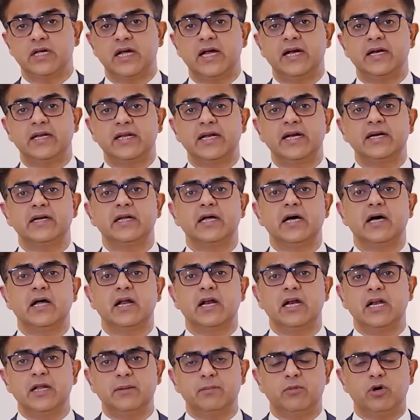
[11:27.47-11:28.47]
and get
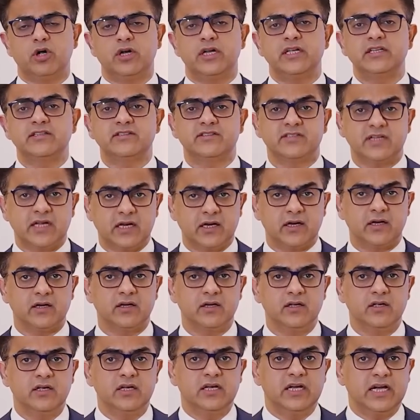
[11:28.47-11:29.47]
early morning
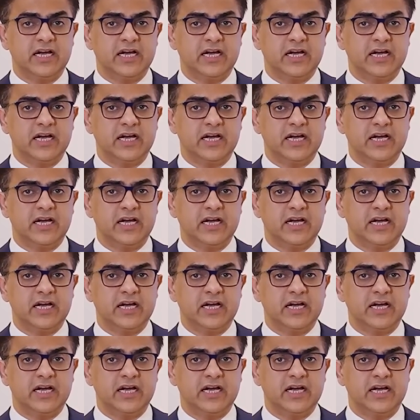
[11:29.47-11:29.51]
sun